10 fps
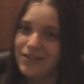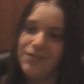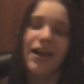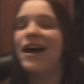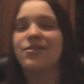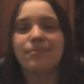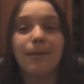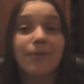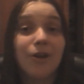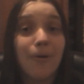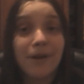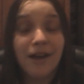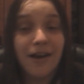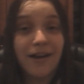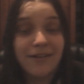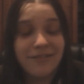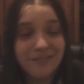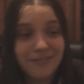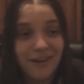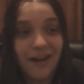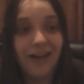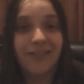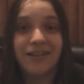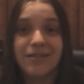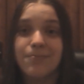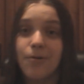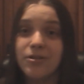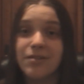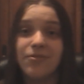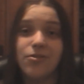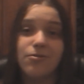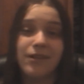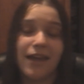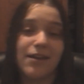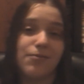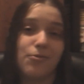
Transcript: You guys remember Youmacon? At least most of you. Okay,